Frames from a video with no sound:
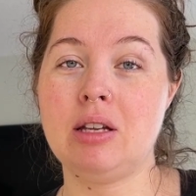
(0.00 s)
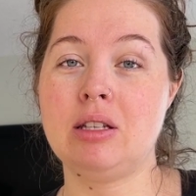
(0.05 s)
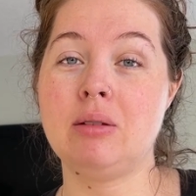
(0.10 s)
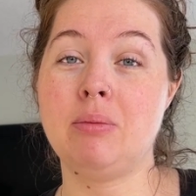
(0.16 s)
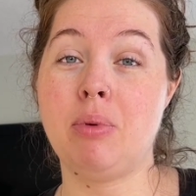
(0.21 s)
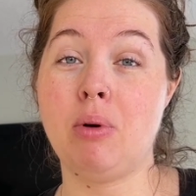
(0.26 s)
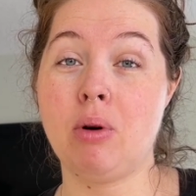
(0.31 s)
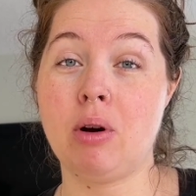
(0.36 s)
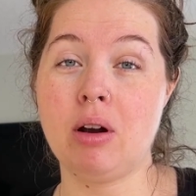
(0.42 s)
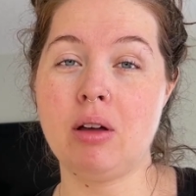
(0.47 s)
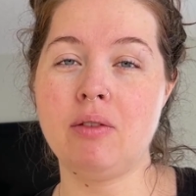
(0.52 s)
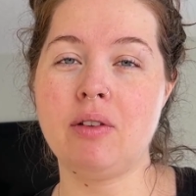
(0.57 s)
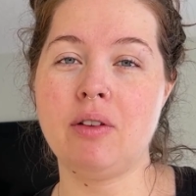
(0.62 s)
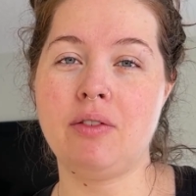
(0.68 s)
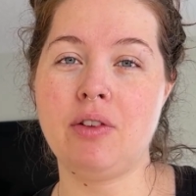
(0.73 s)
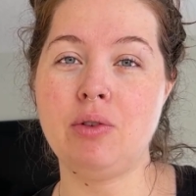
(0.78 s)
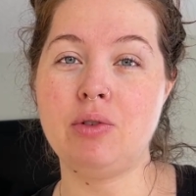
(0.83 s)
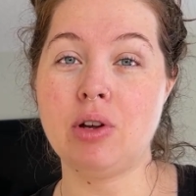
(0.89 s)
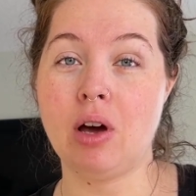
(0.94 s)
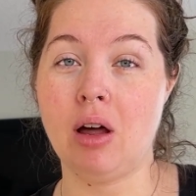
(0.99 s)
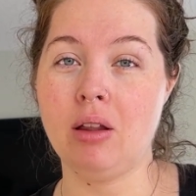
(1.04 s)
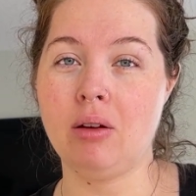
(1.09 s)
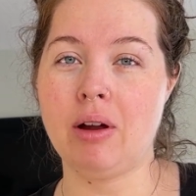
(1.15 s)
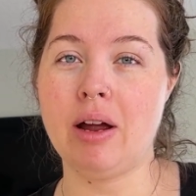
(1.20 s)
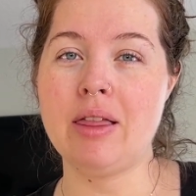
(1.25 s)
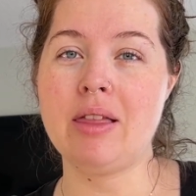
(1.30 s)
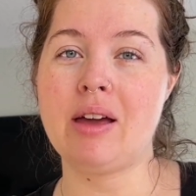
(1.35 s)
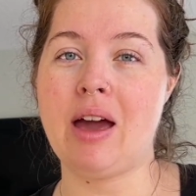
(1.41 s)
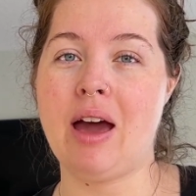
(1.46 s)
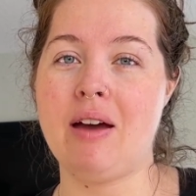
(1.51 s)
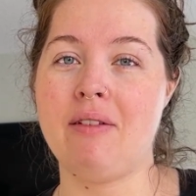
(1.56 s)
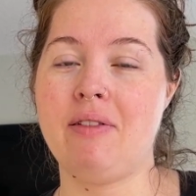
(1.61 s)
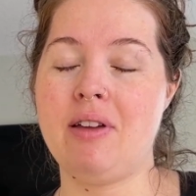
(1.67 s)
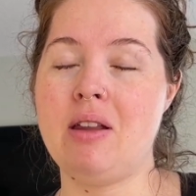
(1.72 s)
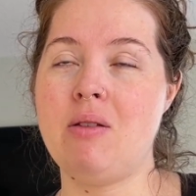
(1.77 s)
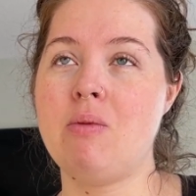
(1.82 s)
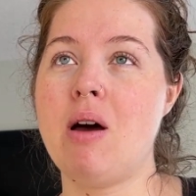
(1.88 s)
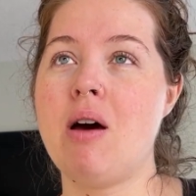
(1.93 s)
supportive if you tolerate the
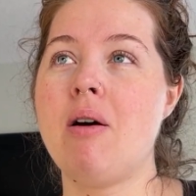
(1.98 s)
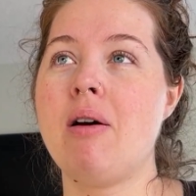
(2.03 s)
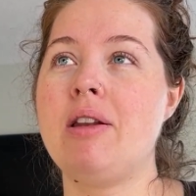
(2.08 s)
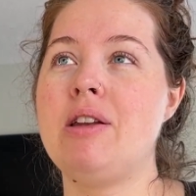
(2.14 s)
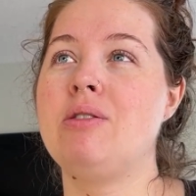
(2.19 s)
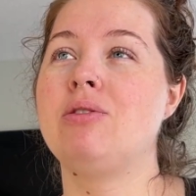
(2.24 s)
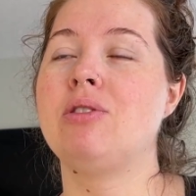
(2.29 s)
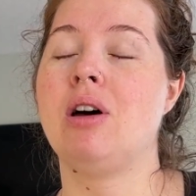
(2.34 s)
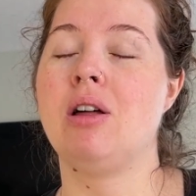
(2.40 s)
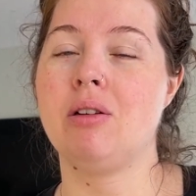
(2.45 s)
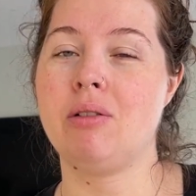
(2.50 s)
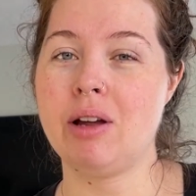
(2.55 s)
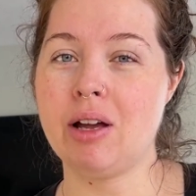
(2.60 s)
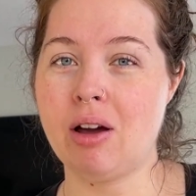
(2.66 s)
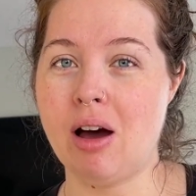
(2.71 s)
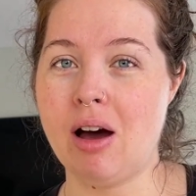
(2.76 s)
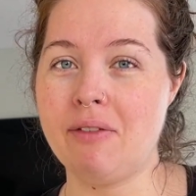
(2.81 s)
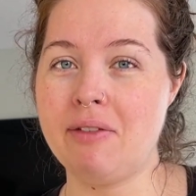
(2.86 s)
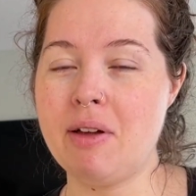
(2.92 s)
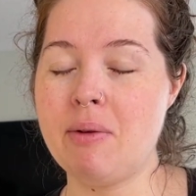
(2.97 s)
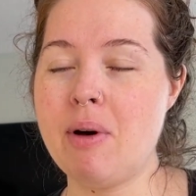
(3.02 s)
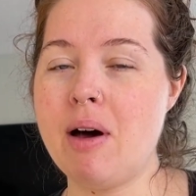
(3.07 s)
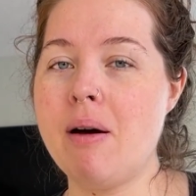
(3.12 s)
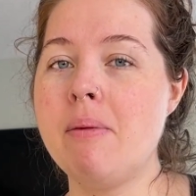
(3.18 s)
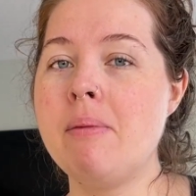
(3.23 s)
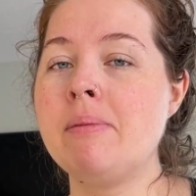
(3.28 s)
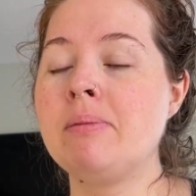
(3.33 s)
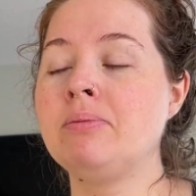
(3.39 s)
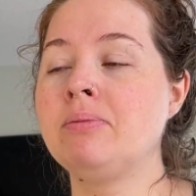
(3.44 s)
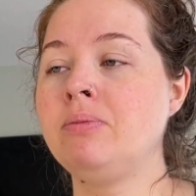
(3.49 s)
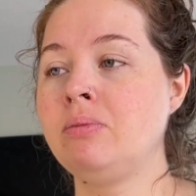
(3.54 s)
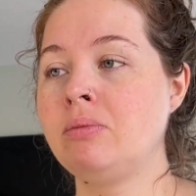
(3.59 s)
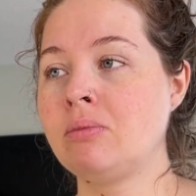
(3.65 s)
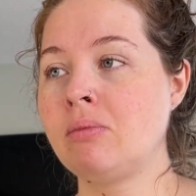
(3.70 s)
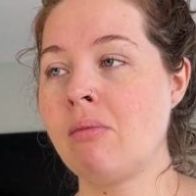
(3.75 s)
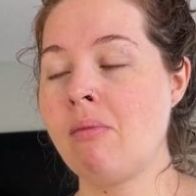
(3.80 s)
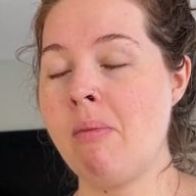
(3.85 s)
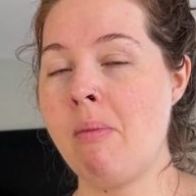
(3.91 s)
caffeine well and you tolerate coffee well.
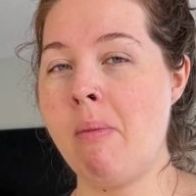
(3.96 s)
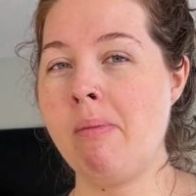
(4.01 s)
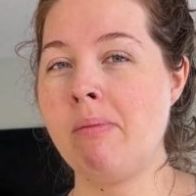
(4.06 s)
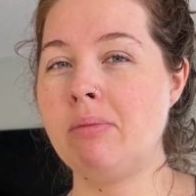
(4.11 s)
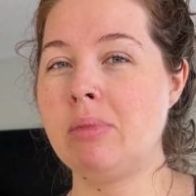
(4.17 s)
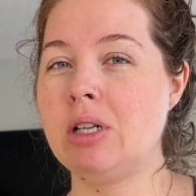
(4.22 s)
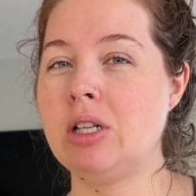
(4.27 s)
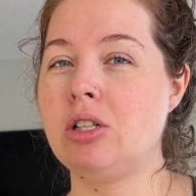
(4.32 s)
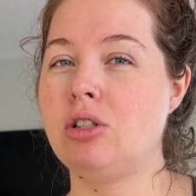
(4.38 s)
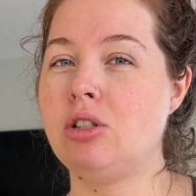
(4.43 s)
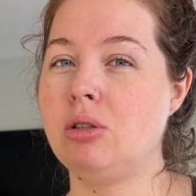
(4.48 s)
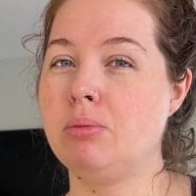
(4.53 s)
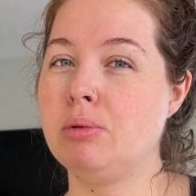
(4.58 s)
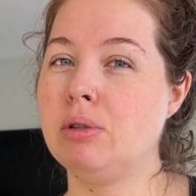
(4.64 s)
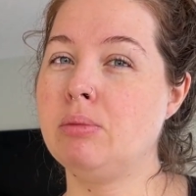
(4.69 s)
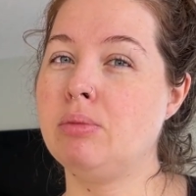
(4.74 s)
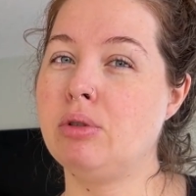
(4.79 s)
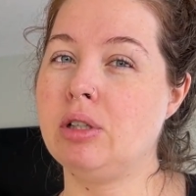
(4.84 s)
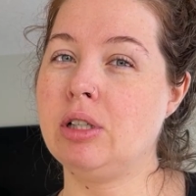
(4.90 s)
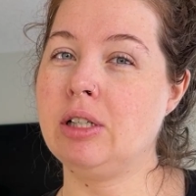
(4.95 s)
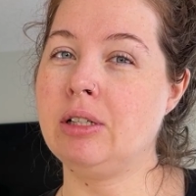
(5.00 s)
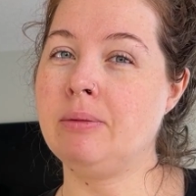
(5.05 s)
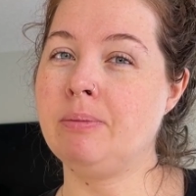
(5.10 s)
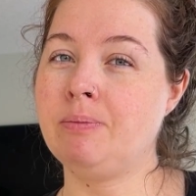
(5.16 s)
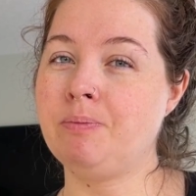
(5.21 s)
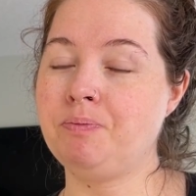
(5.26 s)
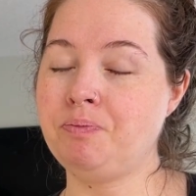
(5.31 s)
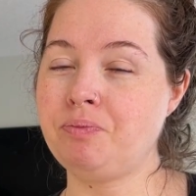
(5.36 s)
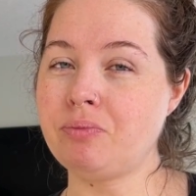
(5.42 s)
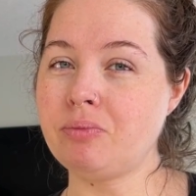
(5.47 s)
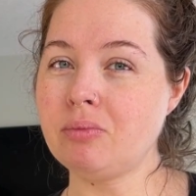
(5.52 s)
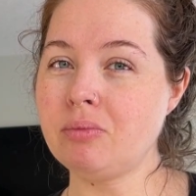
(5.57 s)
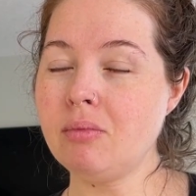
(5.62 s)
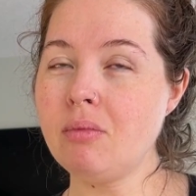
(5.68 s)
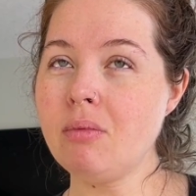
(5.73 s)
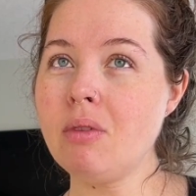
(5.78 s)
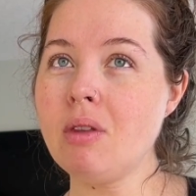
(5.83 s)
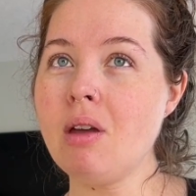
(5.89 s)
But it's super important
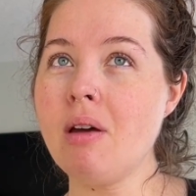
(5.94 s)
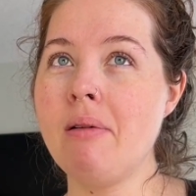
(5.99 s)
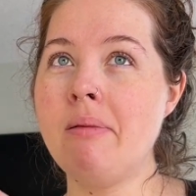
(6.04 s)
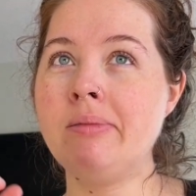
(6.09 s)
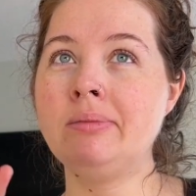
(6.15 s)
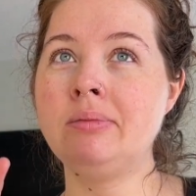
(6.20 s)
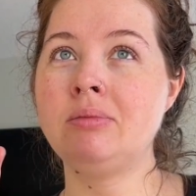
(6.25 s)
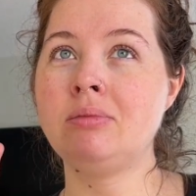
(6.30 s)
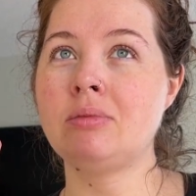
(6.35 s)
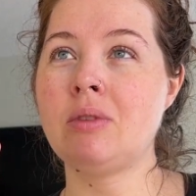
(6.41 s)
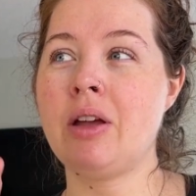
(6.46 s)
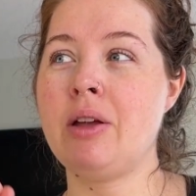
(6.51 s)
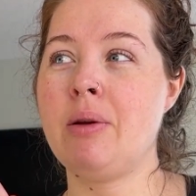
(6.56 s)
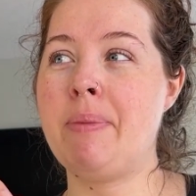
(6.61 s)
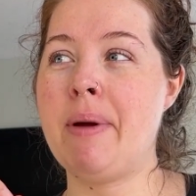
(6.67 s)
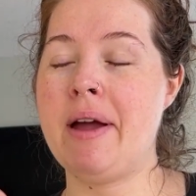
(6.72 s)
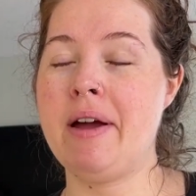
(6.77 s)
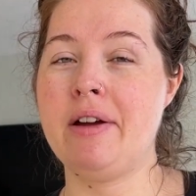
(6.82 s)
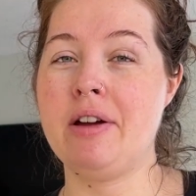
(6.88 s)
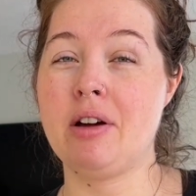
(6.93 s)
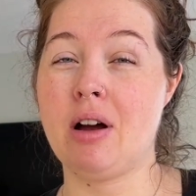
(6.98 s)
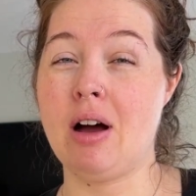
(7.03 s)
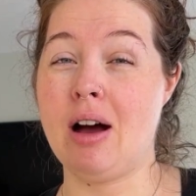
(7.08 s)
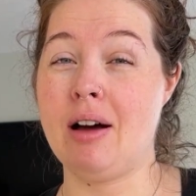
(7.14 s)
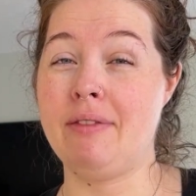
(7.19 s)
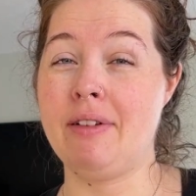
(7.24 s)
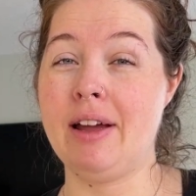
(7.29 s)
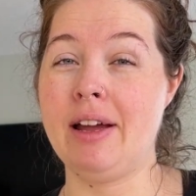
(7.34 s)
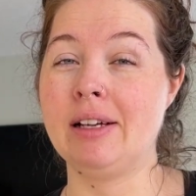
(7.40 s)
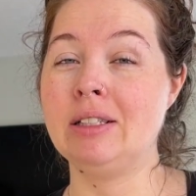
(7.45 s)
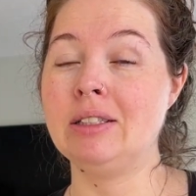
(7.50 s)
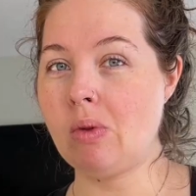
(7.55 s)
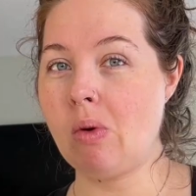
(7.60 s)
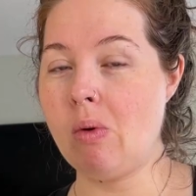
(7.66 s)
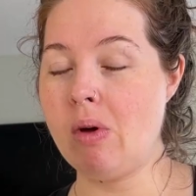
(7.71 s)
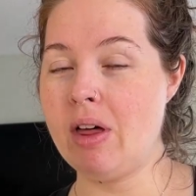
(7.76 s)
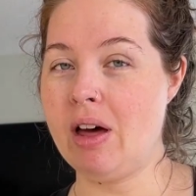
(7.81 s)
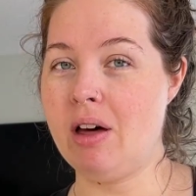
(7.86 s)
that you pair your coffee
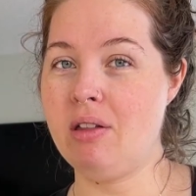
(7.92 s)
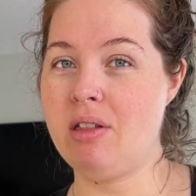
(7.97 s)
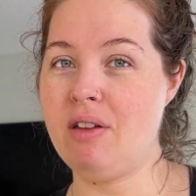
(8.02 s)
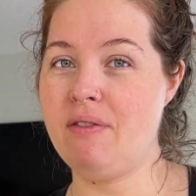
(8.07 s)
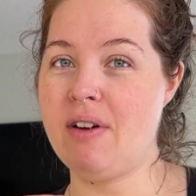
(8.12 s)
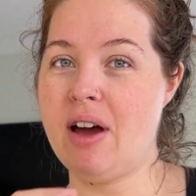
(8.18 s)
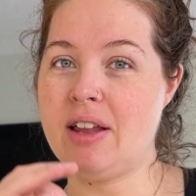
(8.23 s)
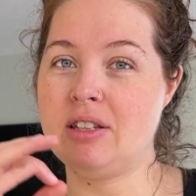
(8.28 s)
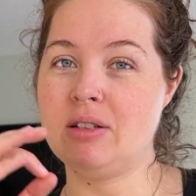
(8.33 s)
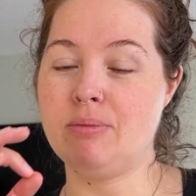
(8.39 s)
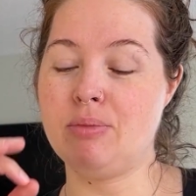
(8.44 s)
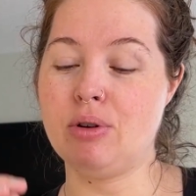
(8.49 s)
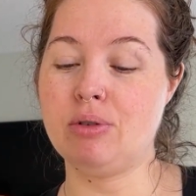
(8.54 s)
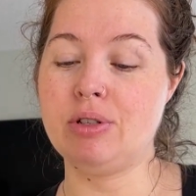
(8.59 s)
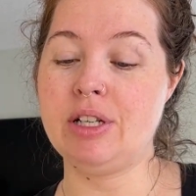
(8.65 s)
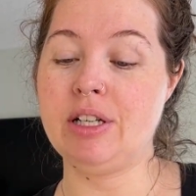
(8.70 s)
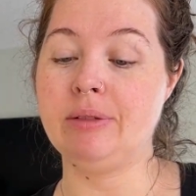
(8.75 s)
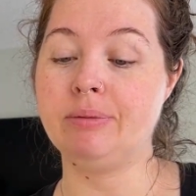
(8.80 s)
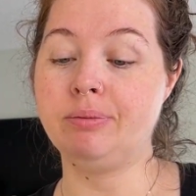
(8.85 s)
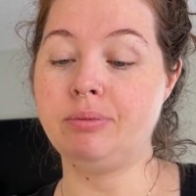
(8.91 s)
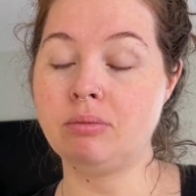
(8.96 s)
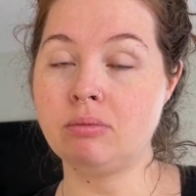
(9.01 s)
with healthy fats and protein